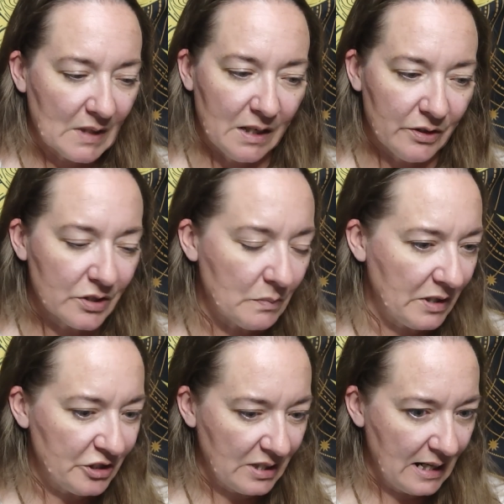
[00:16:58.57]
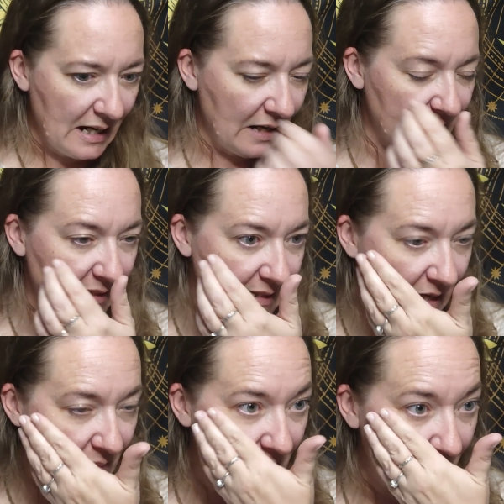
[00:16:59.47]
and there's a bunch that I have to
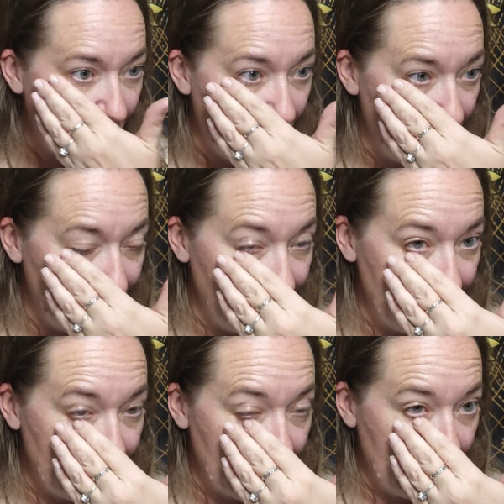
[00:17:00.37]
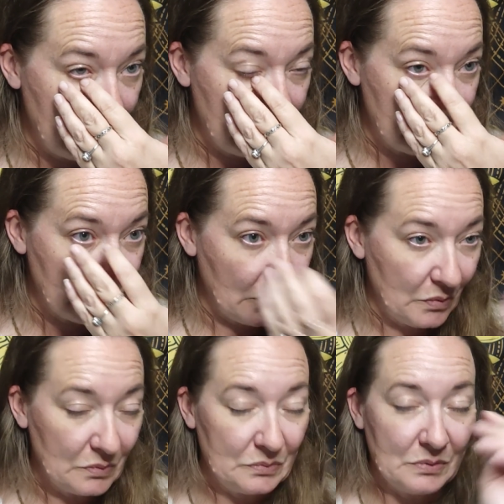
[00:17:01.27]
say about it.
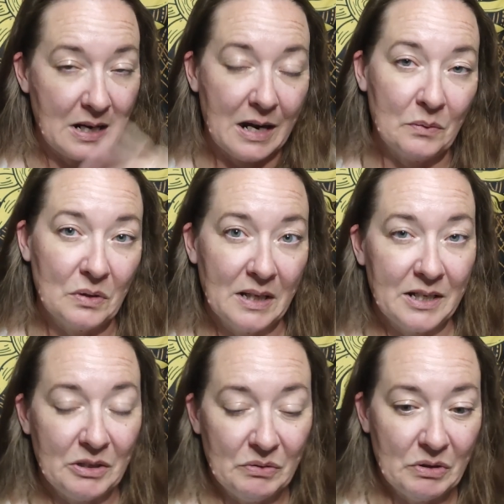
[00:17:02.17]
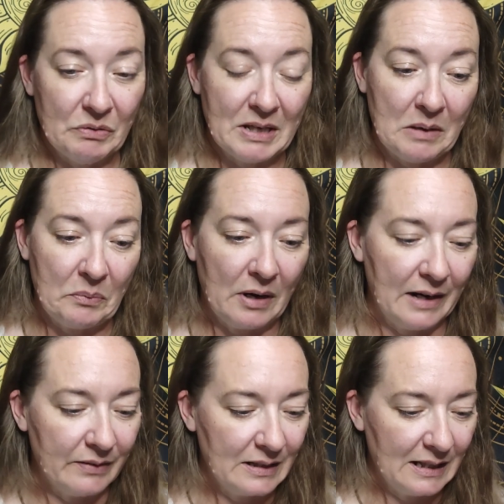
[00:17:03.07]
So I will let you know that
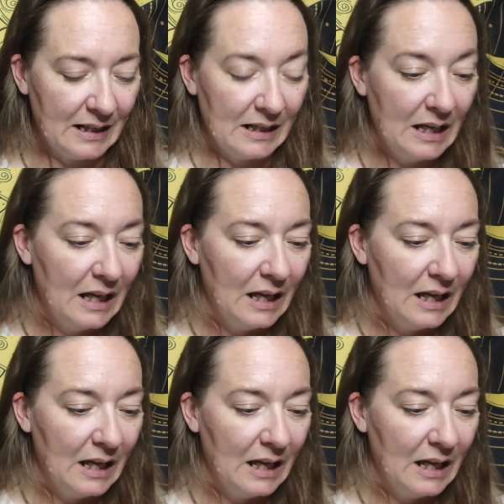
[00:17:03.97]
privately.